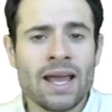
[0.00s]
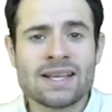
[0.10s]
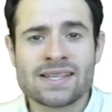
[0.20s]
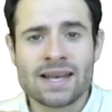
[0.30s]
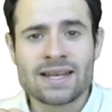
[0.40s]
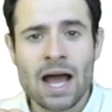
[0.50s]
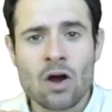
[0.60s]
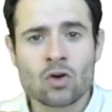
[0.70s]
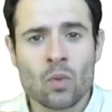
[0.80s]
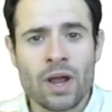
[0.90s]
is
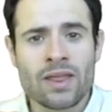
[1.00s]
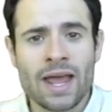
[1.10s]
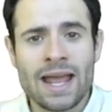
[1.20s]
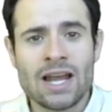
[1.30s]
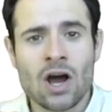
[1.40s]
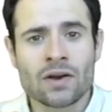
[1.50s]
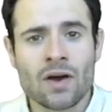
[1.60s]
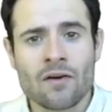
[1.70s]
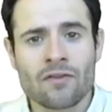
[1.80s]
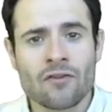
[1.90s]
endowed with a lot
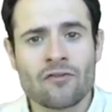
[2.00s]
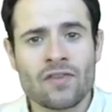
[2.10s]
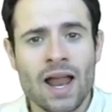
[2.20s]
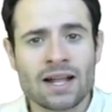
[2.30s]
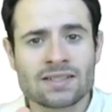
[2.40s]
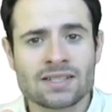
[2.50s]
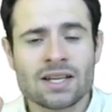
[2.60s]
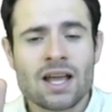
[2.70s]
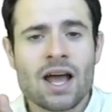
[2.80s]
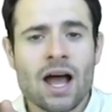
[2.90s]
of flat,
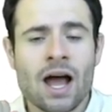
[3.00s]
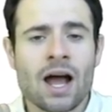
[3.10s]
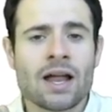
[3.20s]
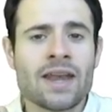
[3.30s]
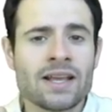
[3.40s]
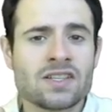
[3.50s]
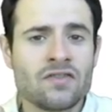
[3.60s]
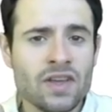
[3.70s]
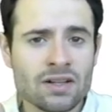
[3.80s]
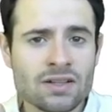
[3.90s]
uh, nice
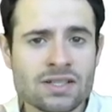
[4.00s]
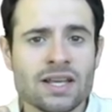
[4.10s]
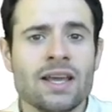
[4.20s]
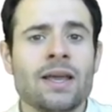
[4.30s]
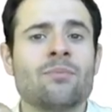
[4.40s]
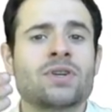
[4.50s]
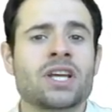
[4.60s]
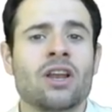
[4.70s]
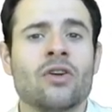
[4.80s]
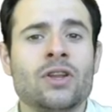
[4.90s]
fields, in
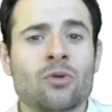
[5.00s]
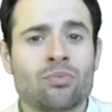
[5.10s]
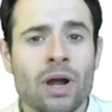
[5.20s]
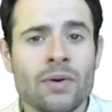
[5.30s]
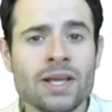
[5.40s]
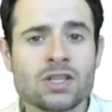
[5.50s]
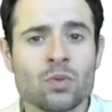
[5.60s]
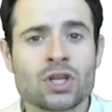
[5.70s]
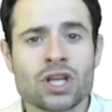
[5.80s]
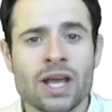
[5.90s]
particular in the prairies,
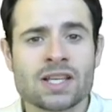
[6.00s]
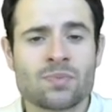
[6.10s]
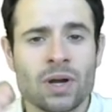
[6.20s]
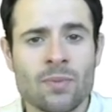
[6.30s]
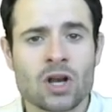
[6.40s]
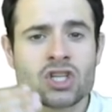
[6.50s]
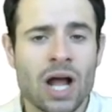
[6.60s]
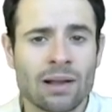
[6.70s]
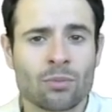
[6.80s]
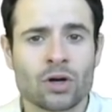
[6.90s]
which is pretty much
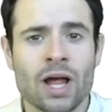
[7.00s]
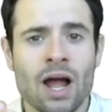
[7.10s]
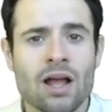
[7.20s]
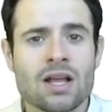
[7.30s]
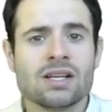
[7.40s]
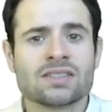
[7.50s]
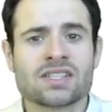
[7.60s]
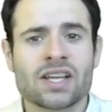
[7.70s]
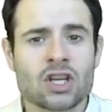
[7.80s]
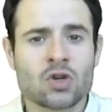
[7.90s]
Alberta,
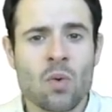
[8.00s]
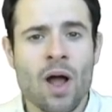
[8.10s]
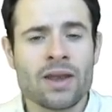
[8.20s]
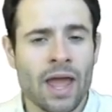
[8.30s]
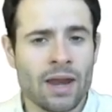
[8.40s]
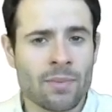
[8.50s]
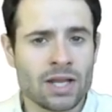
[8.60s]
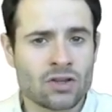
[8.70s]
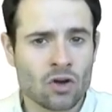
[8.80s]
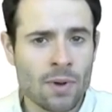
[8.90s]
Saskatchewan, and
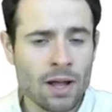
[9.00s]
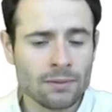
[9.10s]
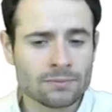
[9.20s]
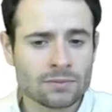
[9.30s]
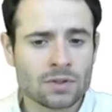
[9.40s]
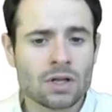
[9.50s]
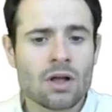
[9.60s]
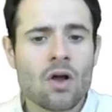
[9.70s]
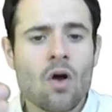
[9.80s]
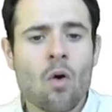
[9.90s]
Manitoba,
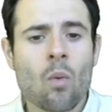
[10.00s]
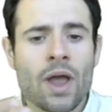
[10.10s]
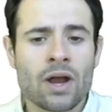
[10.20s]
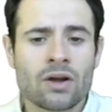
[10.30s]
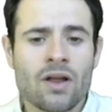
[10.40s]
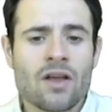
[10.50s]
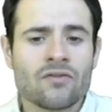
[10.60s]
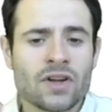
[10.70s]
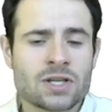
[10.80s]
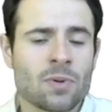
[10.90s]
where
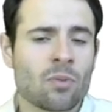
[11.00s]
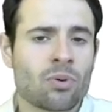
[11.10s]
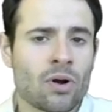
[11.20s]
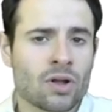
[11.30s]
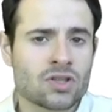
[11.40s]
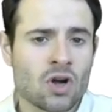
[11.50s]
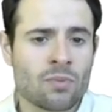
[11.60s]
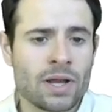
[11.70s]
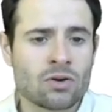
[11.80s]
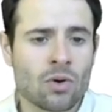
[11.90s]
vegetable products are
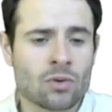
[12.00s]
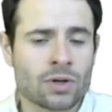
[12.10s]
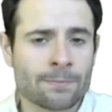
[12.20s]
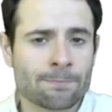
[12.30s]
being grown.